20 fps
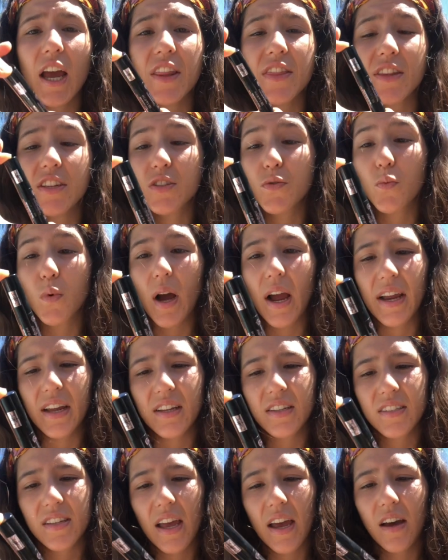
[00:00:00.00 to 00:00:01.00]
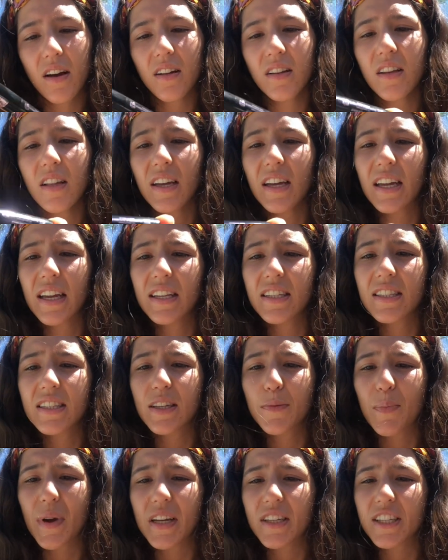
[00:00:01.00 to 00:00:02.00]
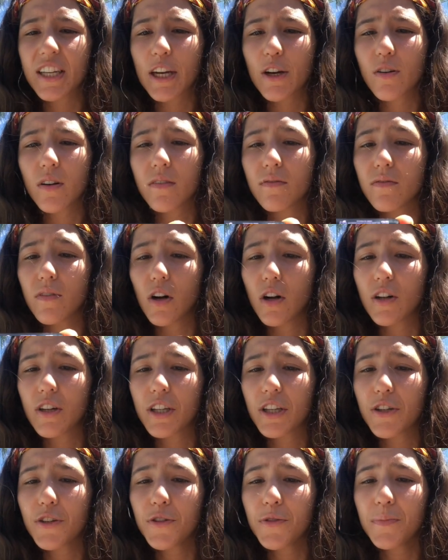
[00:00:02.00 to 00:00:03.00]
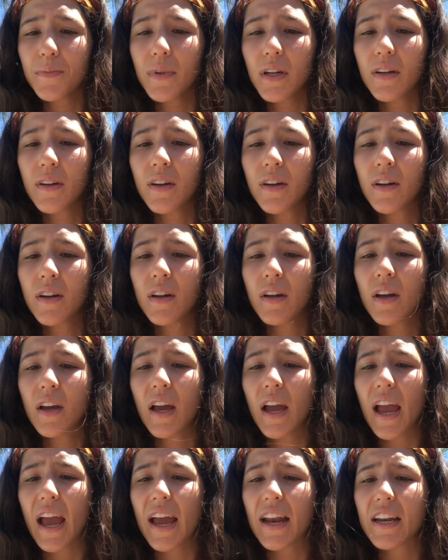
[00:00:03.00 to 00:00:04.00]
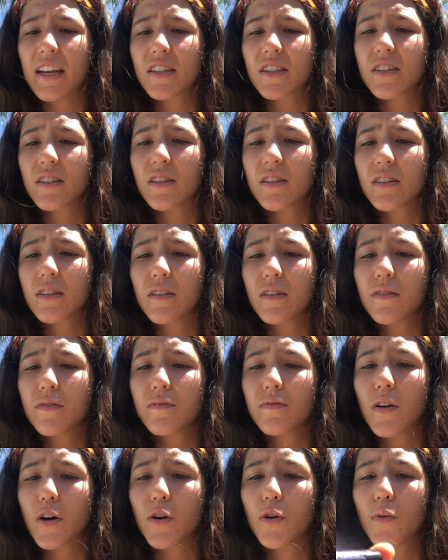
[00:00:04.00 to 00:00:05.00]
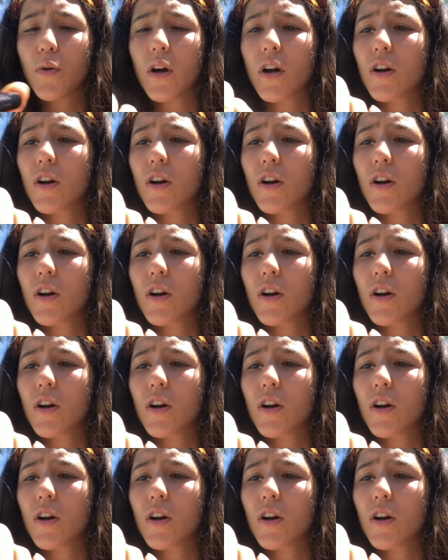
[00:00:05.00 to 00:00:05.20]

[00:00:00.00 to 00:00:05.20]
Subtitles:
this YSL. It's the Mascara Volume, and it's the faux